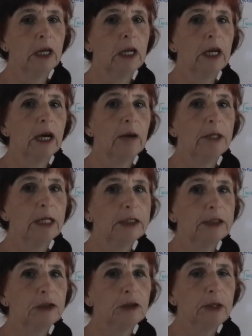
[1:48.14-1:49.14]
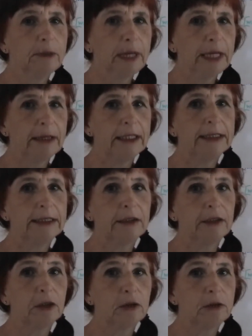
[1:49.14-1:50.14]
I'm going to try and make this
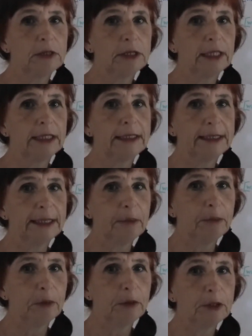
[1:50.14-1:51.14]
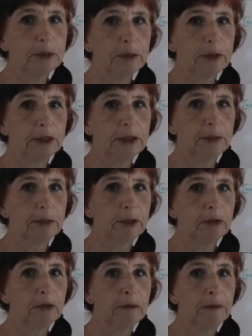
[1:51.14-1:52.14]
course as simple as
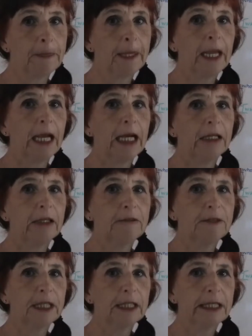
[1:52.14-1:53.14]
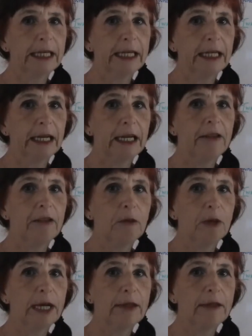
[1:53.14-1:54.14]
possible, and I've done it in the
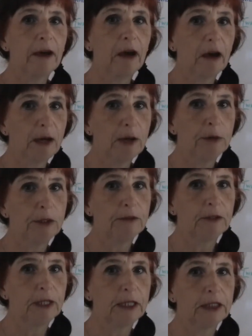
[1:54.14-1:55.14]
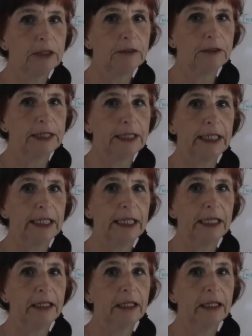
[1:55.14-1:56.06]
way that I would have liked to have seen it.